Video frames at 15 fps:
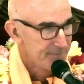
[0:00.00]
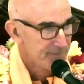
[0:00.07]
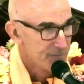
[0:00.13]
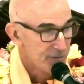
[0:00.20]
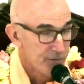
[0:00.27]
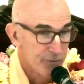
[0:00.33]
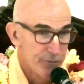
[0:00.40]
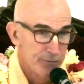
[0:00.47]

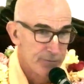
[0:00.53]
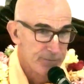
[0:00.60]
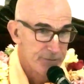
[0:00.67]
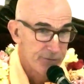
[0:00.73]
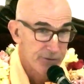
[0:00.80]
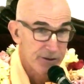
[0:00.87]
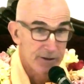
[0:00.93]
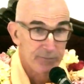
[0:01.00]
to
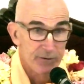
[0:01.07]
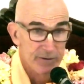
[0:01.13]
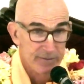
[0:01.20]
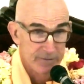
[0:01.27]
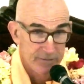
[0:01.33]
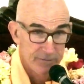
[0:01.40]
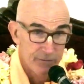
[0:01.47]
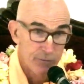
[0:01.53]
someone
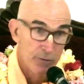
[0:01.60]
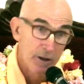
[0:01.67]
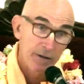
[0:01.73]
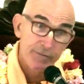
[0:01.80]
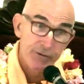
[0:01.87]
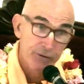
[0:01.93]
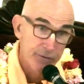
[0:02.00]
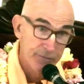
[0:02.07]
who loves you.